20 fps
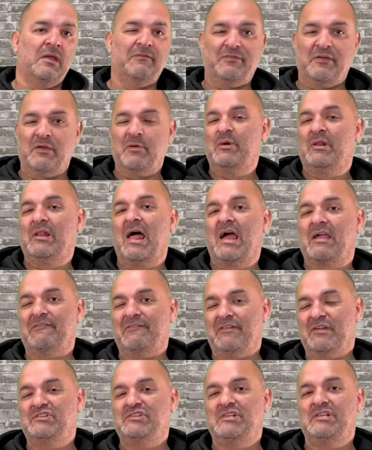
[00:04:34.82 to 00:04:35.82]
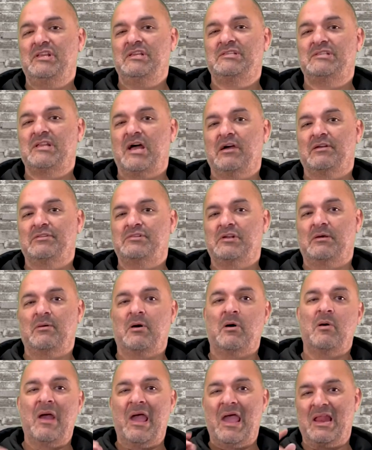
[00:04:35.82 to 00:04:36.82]
If you would like a VGT style
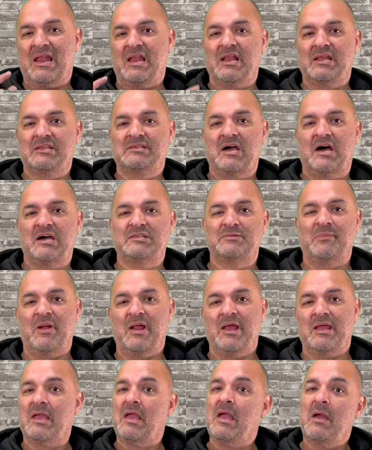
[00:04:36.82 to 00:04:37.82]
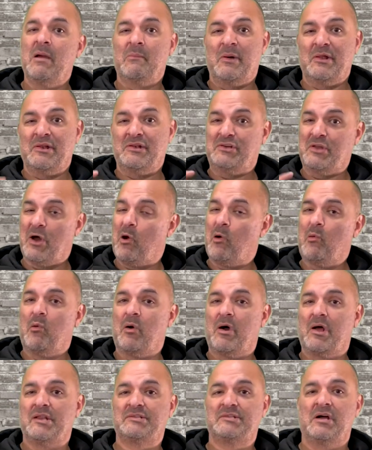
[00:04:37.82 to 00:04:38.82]
turbo and an exhaust brake, but don't
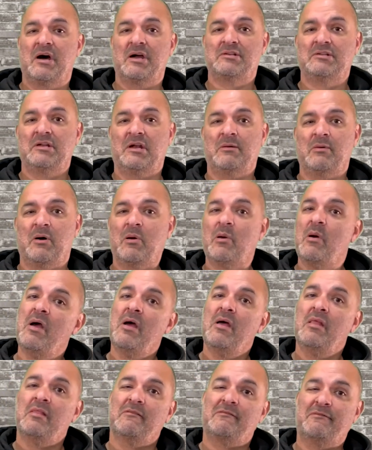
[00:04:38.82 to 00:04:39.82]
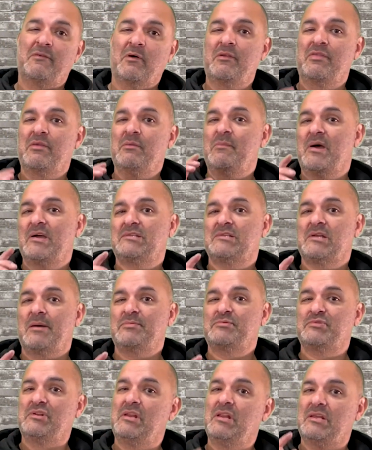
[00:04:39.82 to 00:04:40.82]
want a stock turbo, the fourth and best
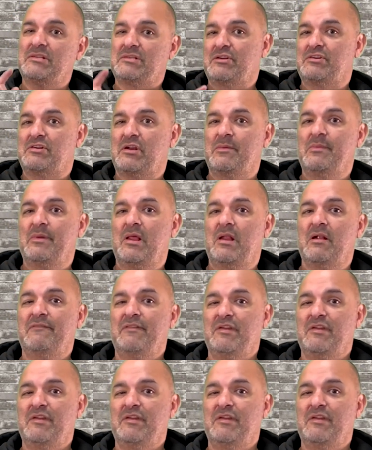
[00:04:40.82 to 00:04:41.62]
option is our Turbonator